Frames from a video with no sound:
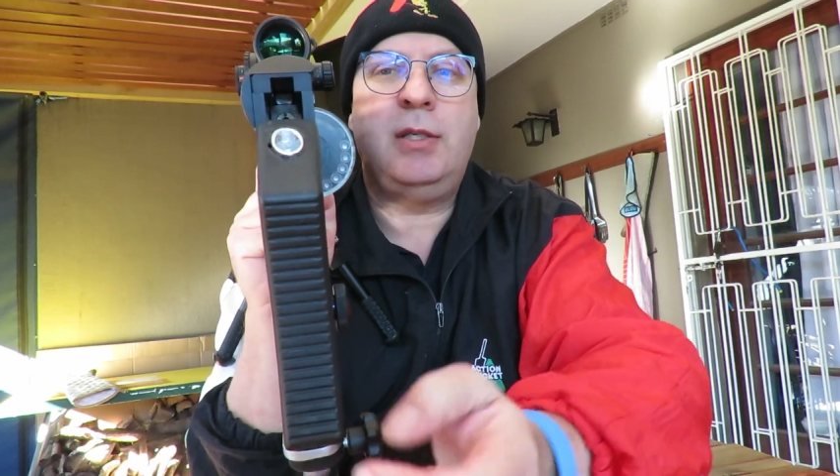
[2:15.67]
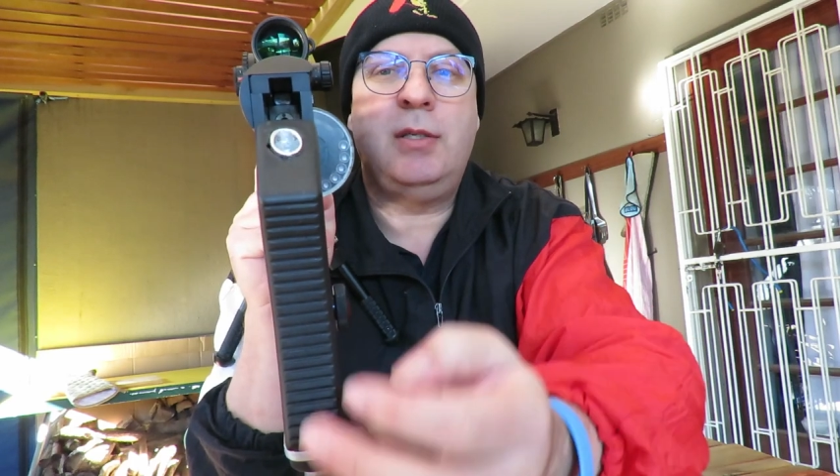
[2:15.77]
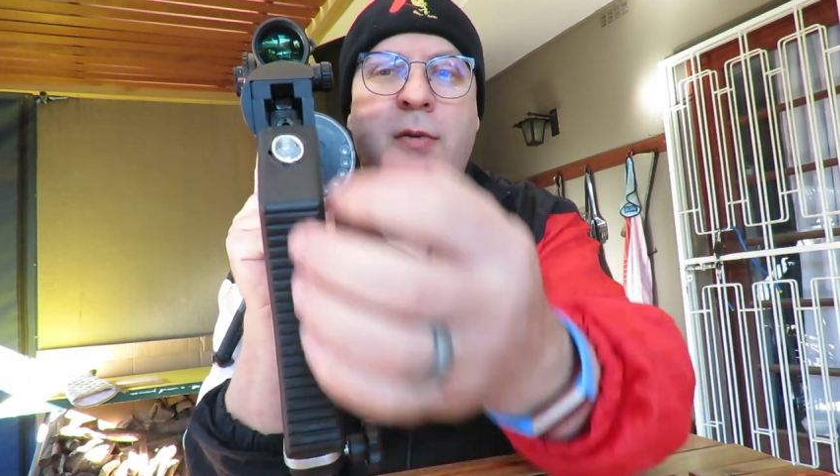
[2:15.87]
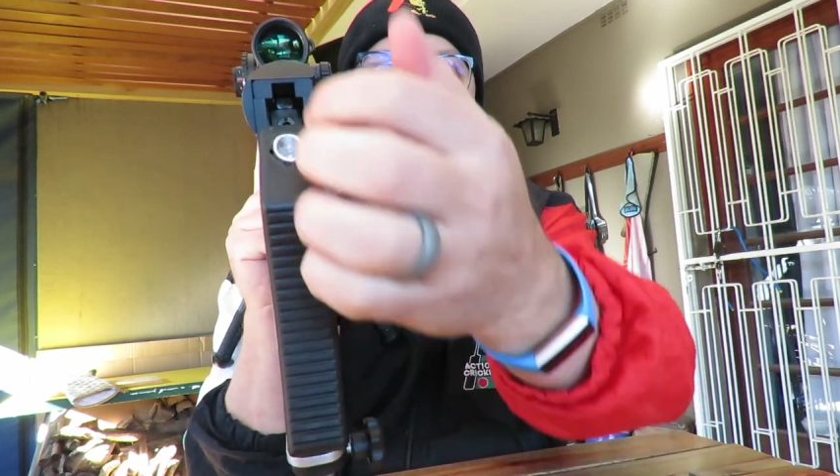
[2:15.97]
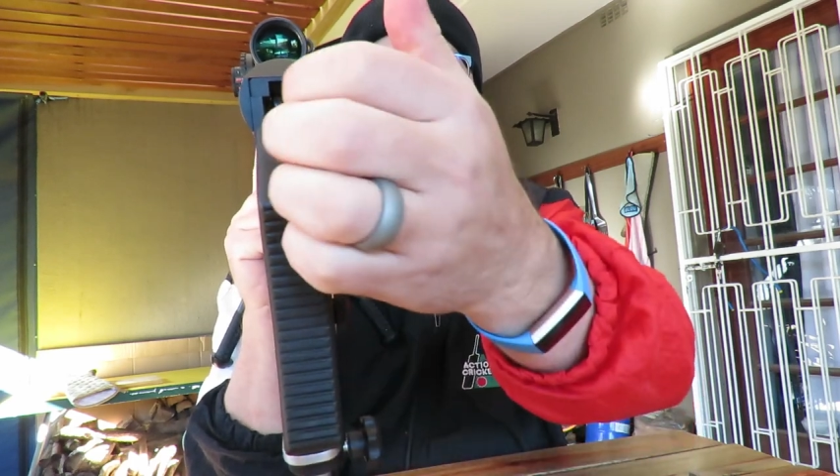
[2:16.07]

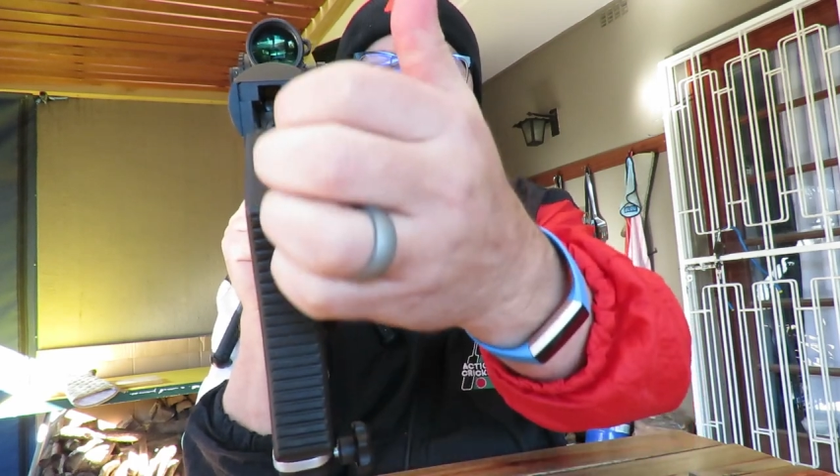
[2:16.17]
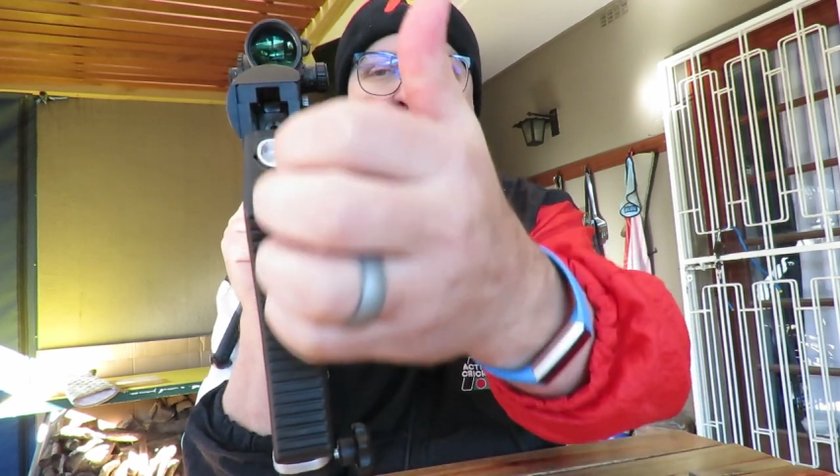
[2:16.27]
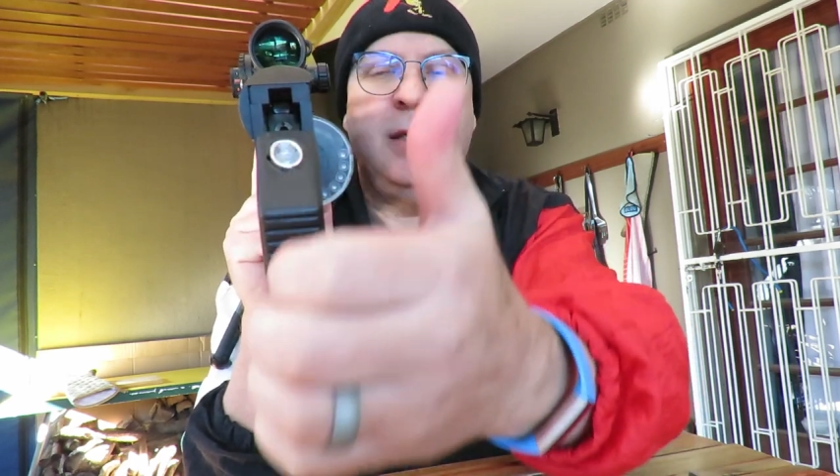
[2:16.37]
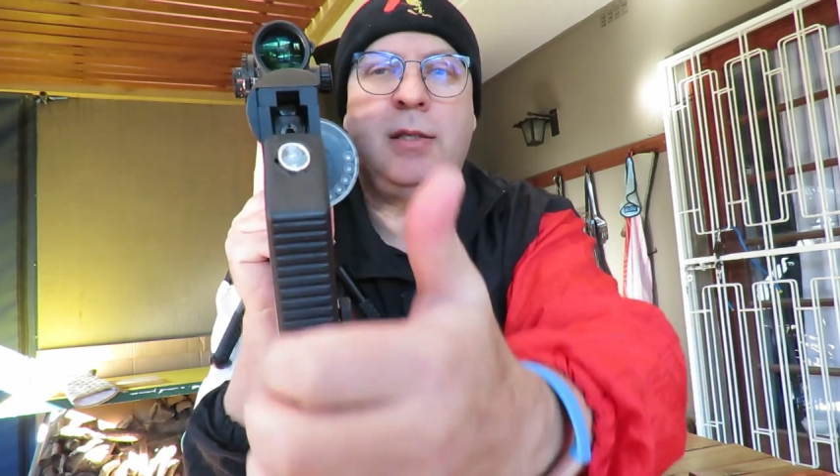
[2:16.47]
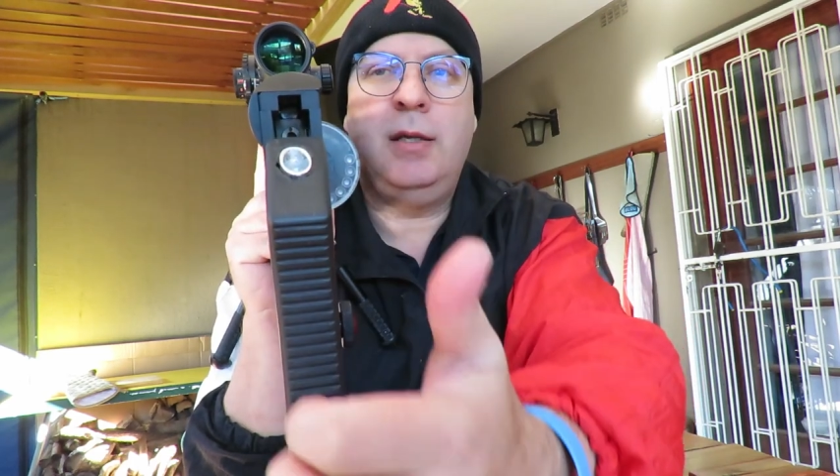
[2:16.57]
It's
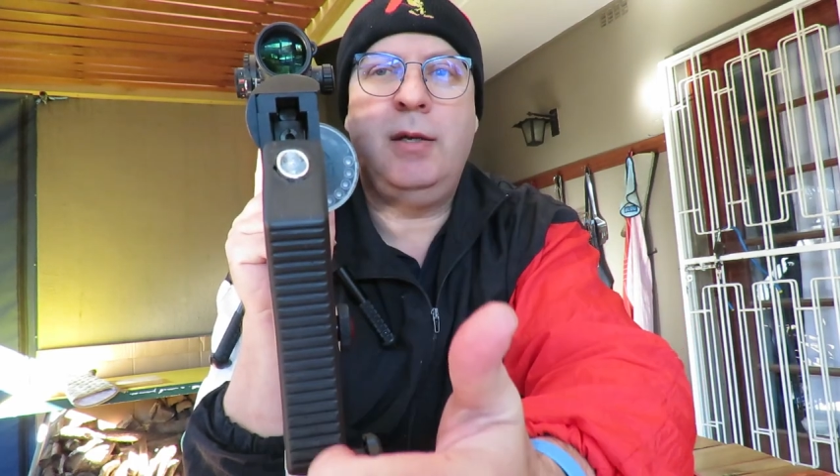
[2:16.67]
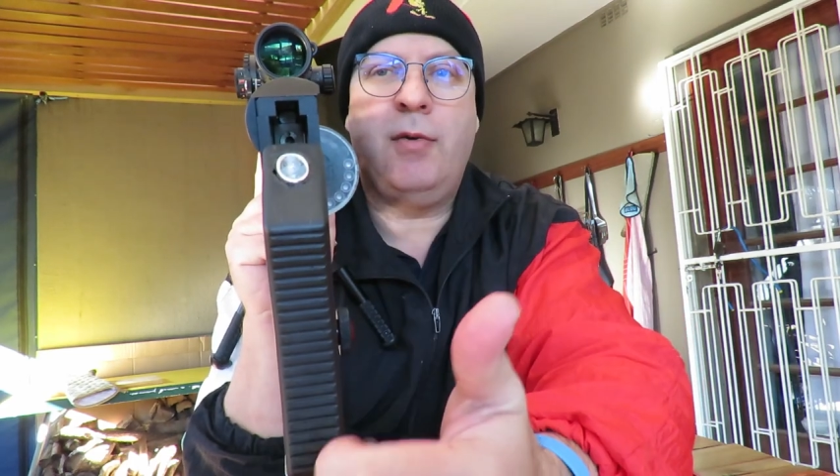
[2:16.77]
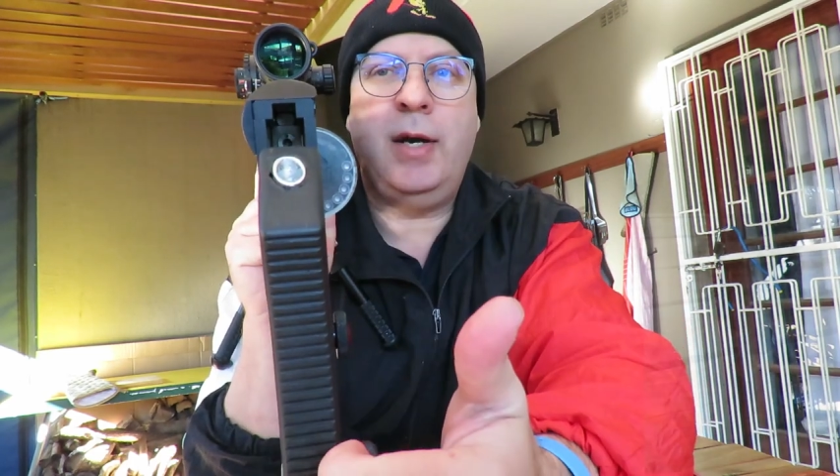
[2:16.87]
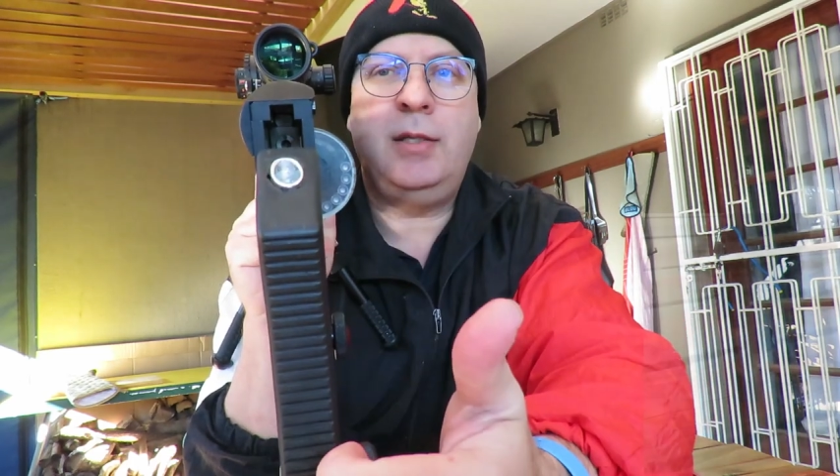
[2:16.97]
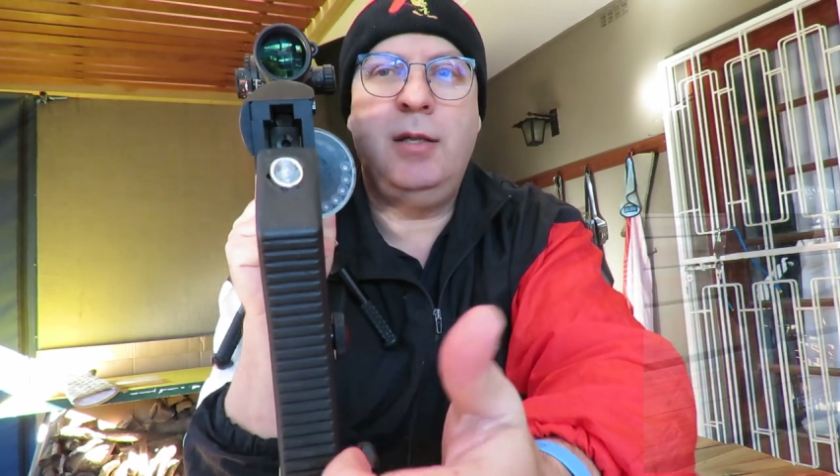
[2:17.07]
weighted right